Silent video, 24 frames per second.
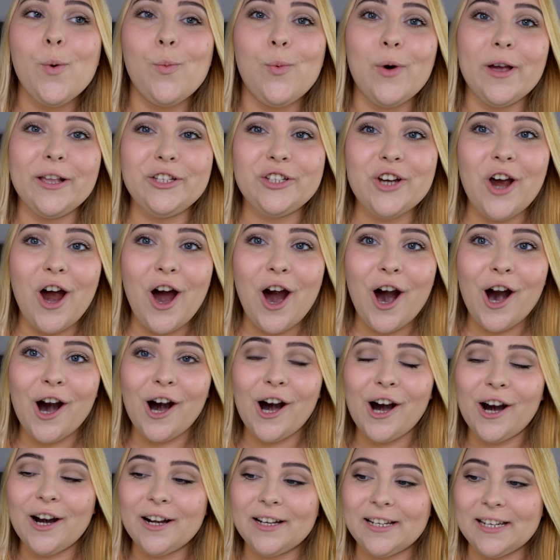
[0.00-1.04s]
which
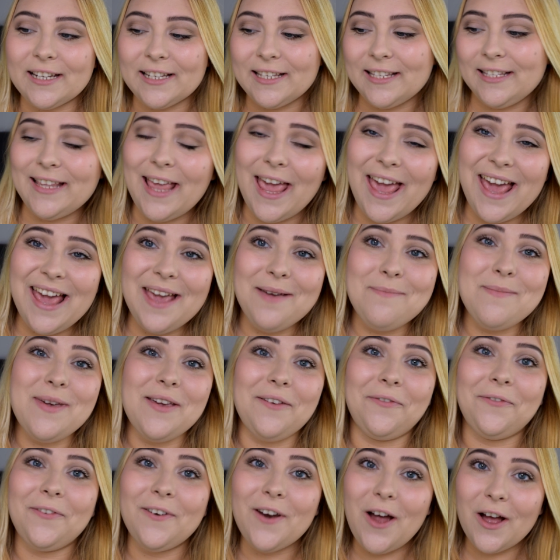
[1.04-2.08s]
are the same,
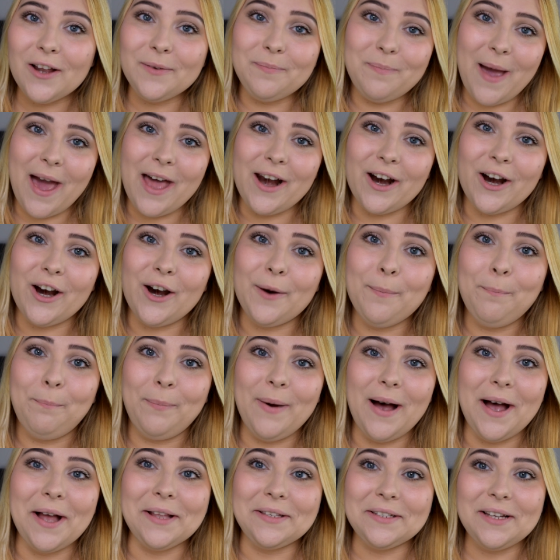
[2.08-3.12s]
if not better,
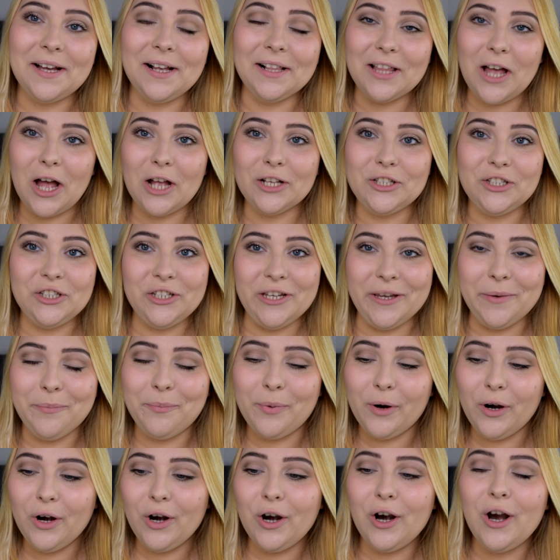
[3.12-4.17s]
but a lot
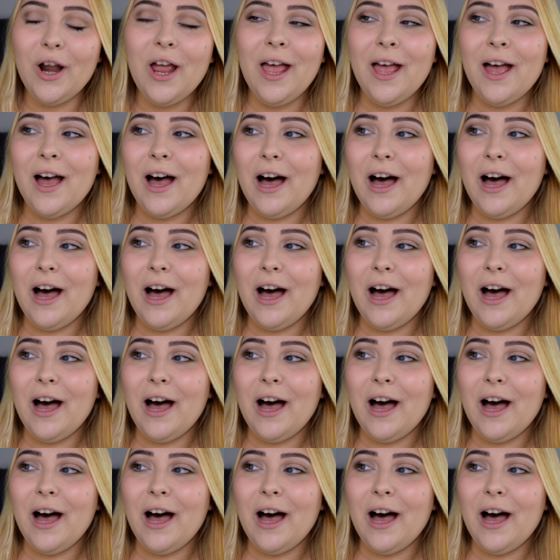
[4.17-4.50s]
cheaper.